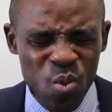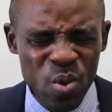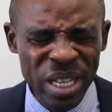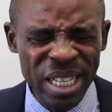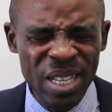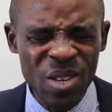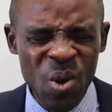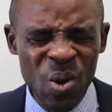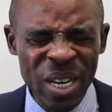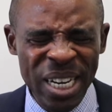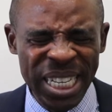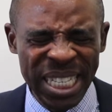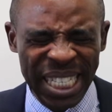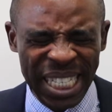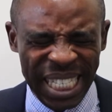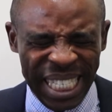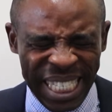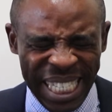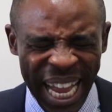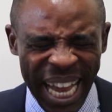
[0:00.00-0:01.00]
with the
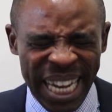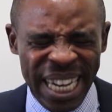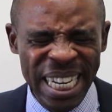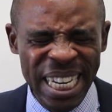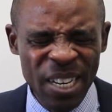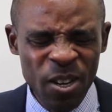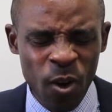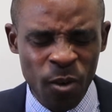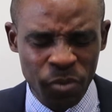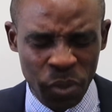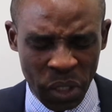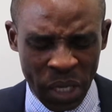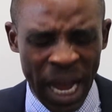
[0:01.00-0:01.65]
understanding of